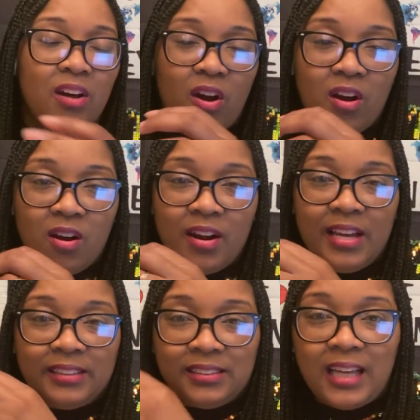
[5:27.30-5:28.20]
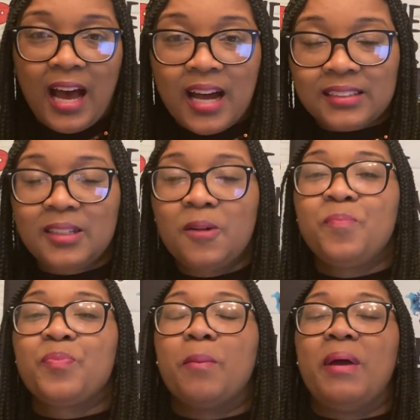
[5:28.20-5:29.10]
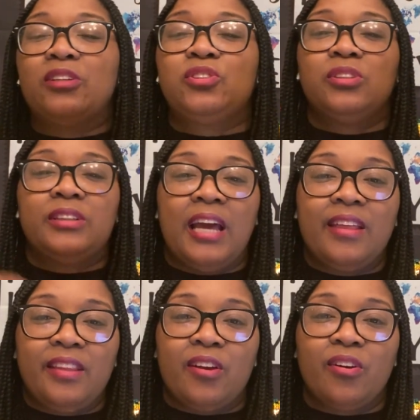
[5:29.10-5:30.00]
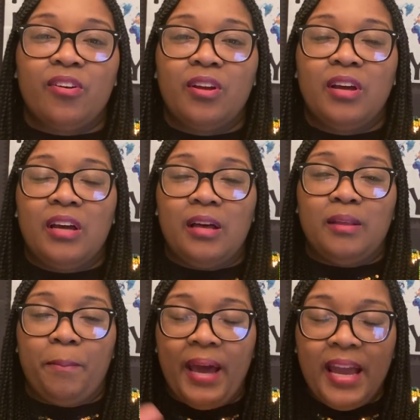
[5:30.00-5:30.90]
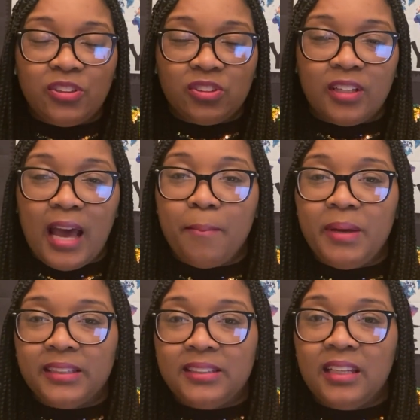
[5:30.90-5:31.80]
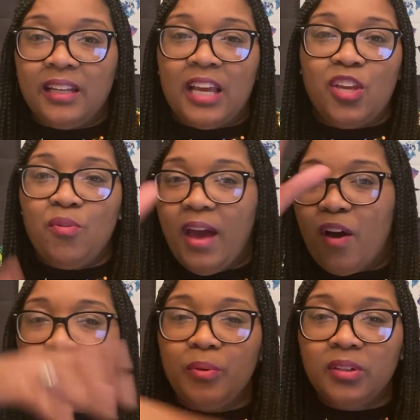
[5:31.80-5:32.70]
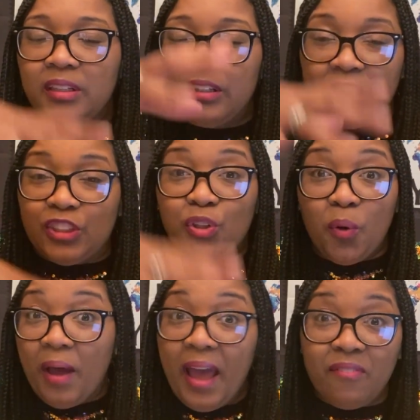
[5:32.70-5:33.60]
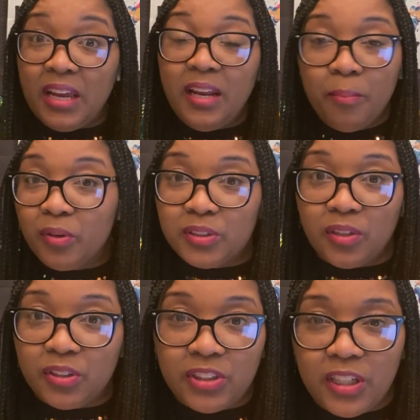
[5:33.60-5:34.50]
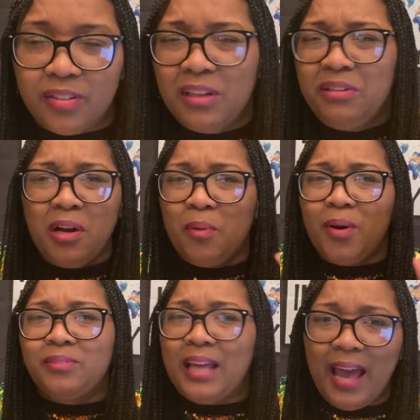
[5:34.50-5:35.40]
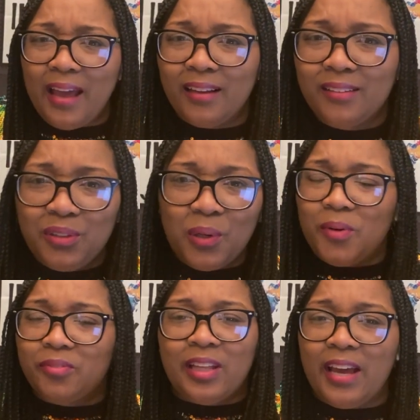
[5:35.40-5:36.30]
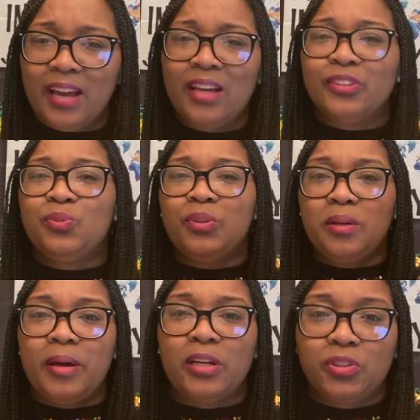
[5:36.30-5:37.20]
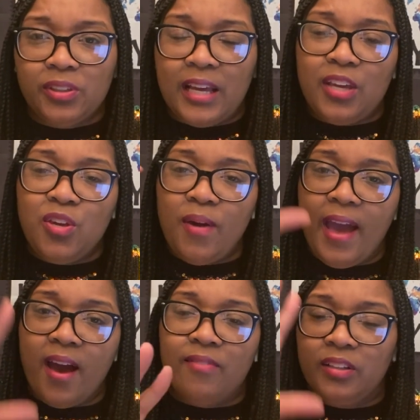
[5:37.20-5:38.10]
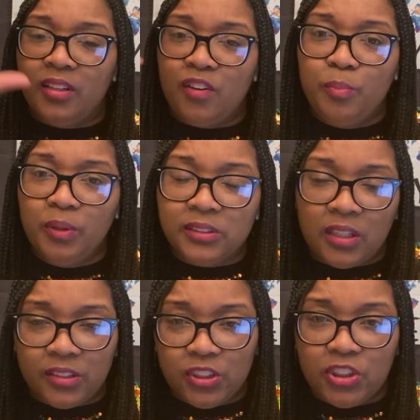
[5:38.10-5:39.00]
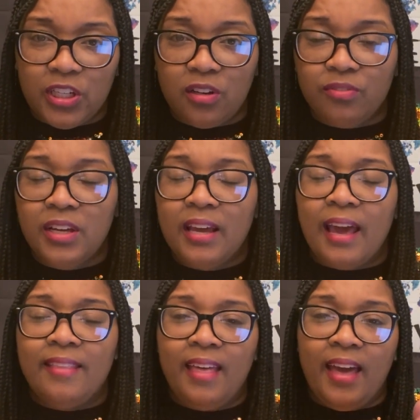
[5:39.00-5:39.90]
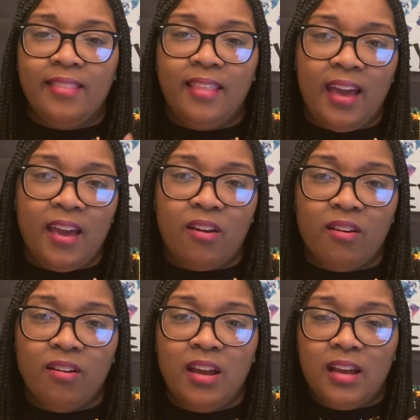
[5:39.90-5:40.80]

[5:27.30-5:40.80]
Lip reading: are in stock. Make sure that the pages are not missing, and that you have books, that you don't have any books on the shelf. You don't want that. You don't want that. So you want to make sure that you have enough books on the shelf and that they are